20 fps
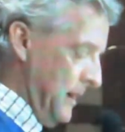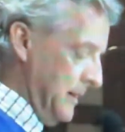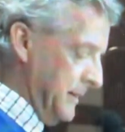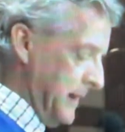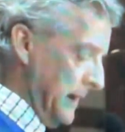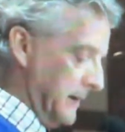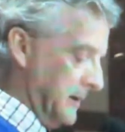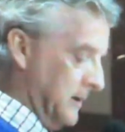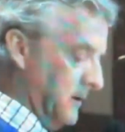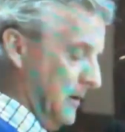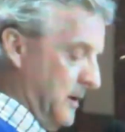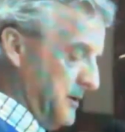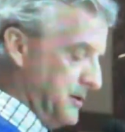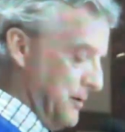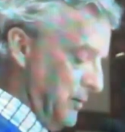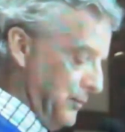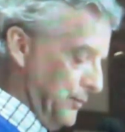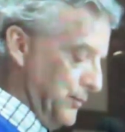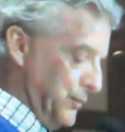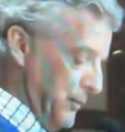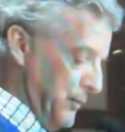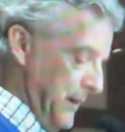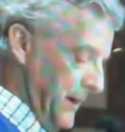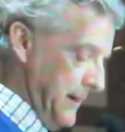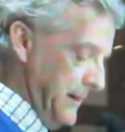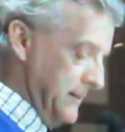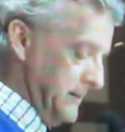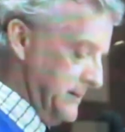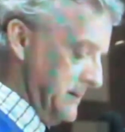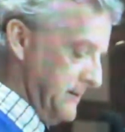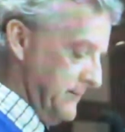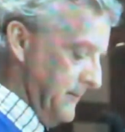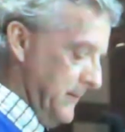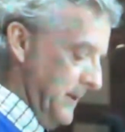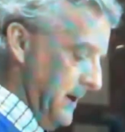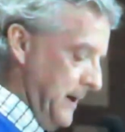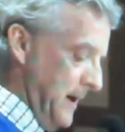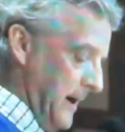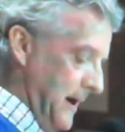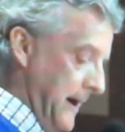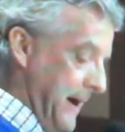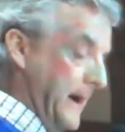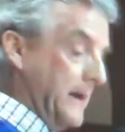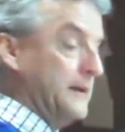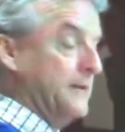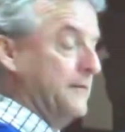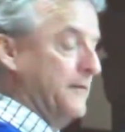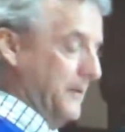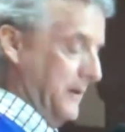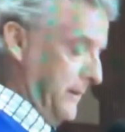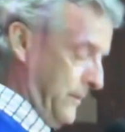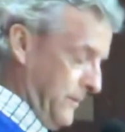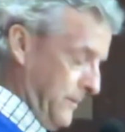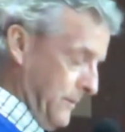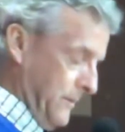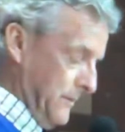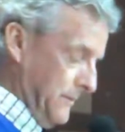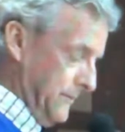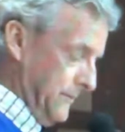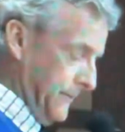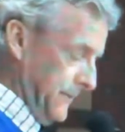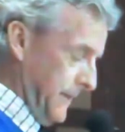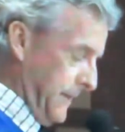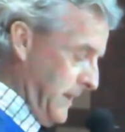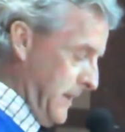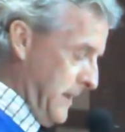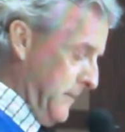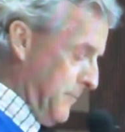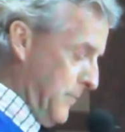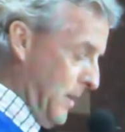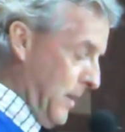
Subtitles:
technological trends ahead of the curve to keep